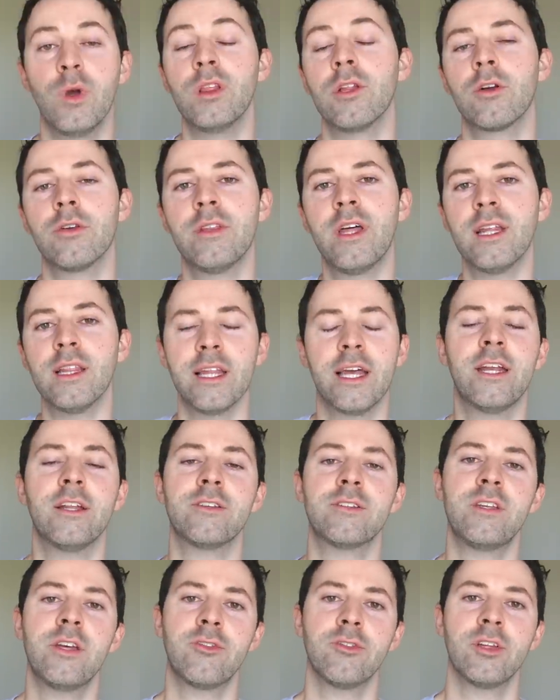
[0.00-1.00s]
We learn that
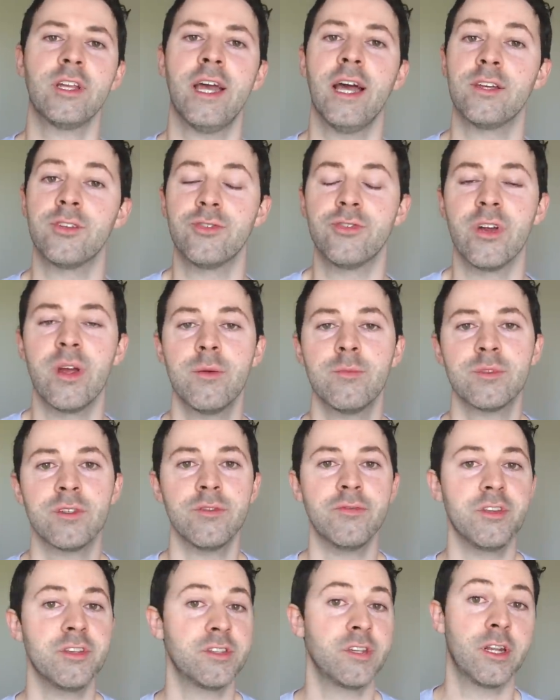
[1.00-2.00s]
Lena secretly has dreams
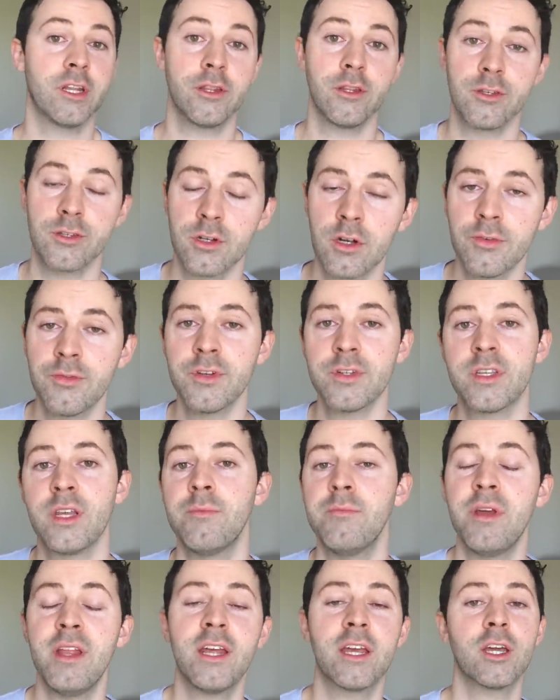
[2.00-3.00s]
of visiting the surface
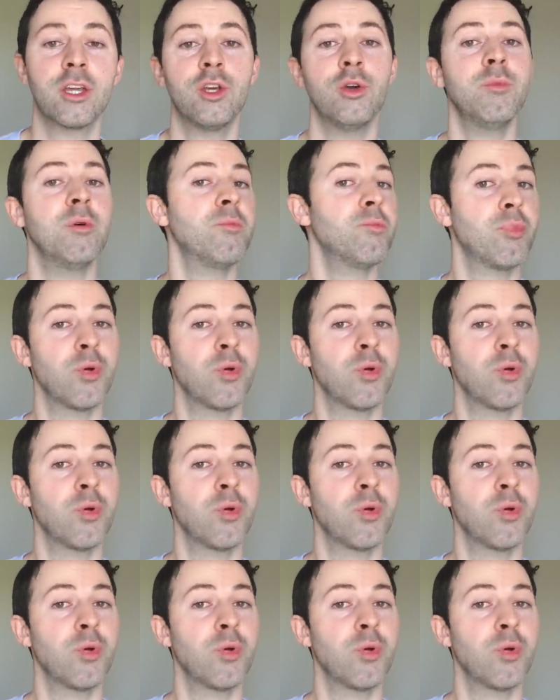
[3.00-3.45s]
and meeting a human